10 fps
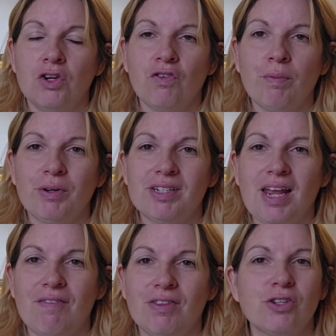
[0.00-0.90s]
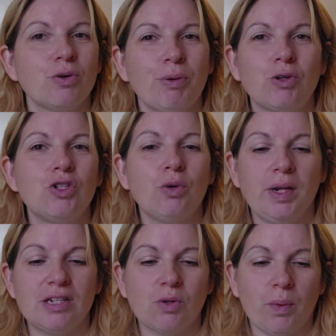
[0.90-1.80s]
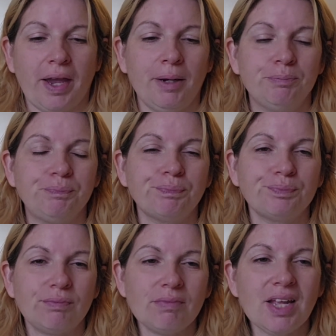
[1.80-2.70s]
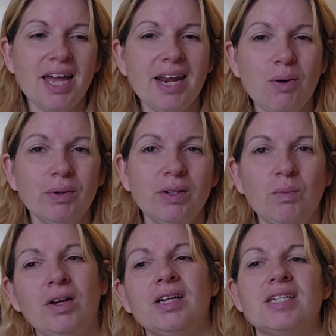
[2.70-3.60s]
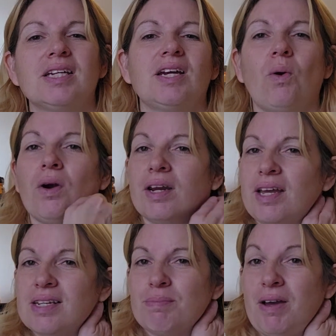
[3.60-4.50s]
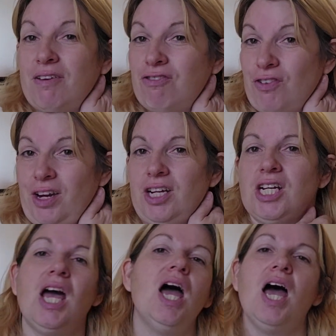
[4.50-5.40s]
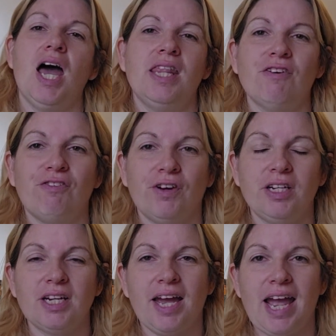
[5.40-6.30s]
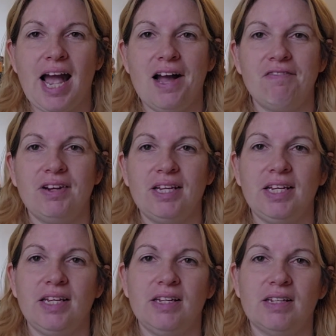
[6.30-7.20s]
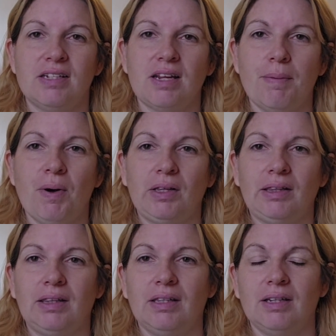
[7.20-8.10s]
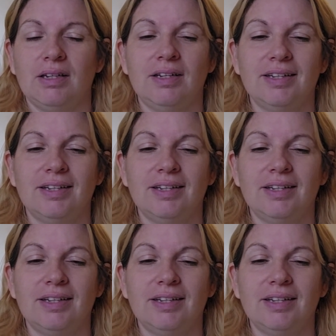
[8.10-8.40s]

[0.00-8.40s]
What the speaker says: November 7th, so about 2 weeks away. And I really wanted to organize my fridge, and the fridge I have is, I bought the